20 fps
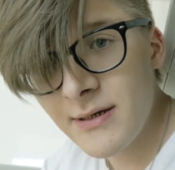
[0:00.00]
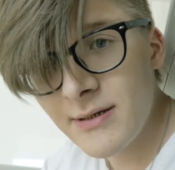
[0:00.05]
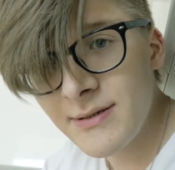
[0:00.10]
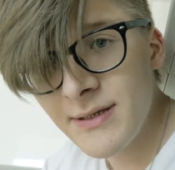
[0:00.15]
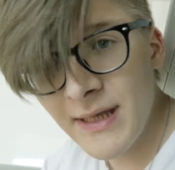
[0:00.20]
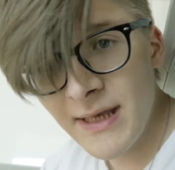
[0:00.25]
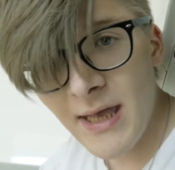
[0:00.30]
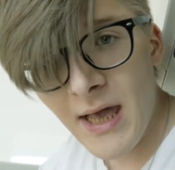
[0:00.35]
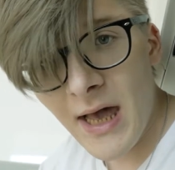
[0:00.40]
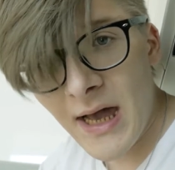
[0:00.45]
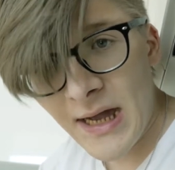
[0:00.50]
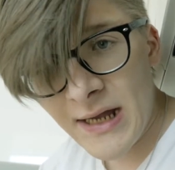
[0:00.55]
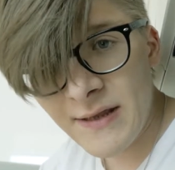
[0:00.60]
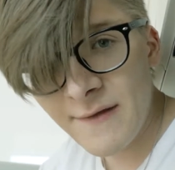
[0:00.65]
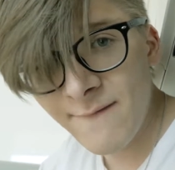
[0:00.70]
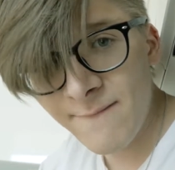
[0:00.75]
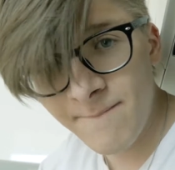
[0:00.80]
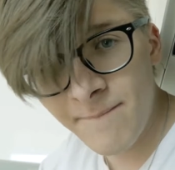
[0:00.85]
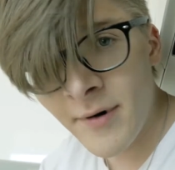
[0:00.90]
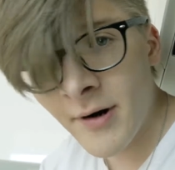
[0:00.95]
the act
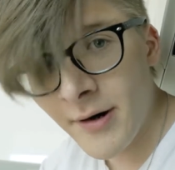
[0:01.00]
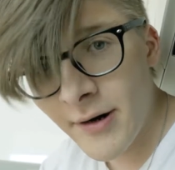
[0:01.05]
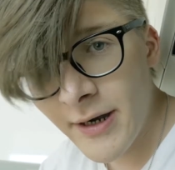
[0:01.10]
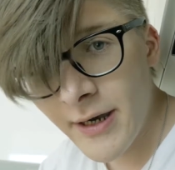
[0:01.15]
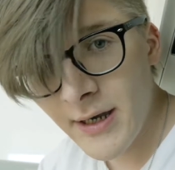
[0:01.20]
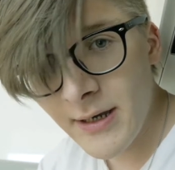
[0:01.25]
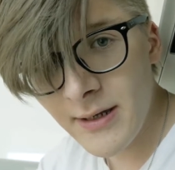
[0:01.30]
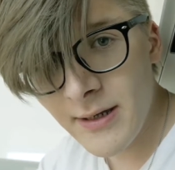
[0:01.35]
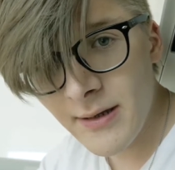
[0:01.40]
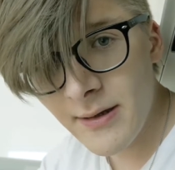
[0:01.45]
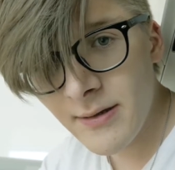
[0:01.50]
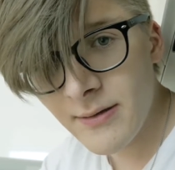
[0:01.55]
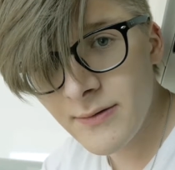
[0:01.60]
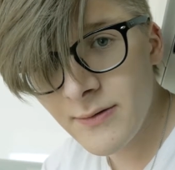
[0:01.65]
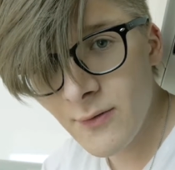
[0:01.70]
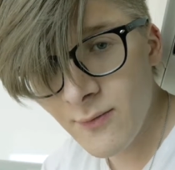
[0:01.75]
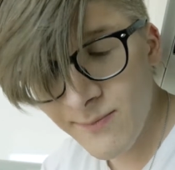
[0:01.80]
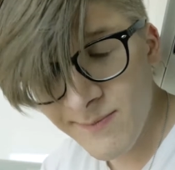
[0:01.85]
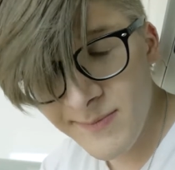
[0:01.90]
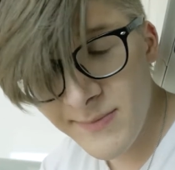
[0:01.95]
of buying
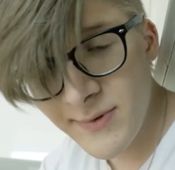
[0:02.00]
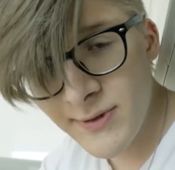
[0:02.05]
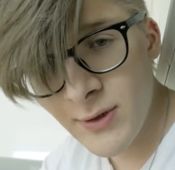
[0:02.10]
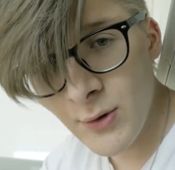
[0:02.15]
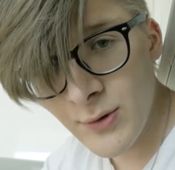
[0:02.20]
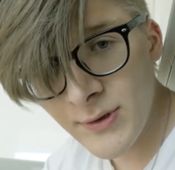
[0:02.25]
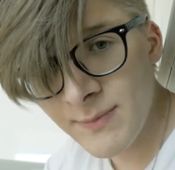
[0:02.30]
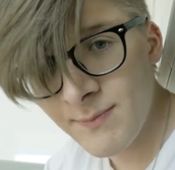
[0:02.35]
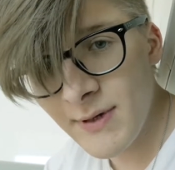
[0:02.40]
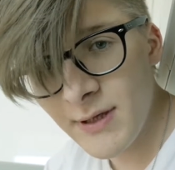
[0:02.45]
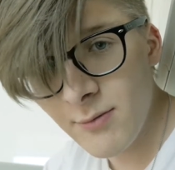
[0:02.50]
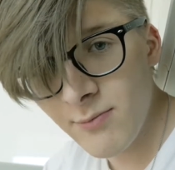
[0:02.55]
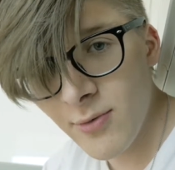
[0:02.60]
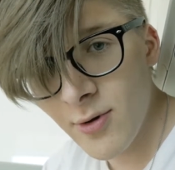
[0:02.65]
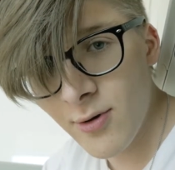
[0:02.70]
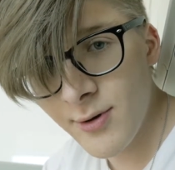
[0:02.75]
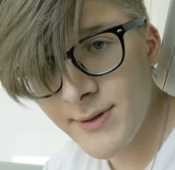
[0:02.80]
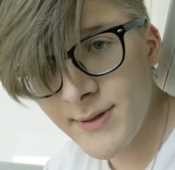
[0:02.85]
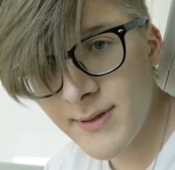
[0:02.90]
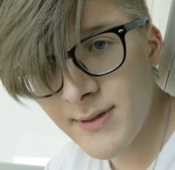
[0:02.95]
those
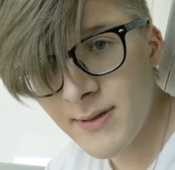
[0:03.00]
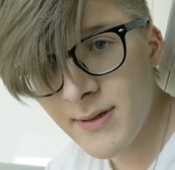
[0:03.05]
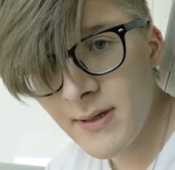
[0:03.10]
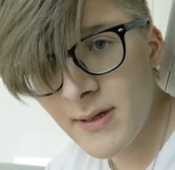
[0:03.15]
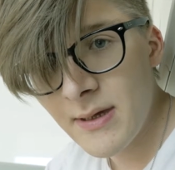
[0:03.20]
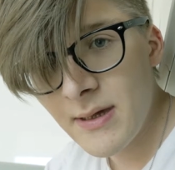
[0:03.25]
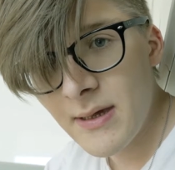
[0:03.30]
billboards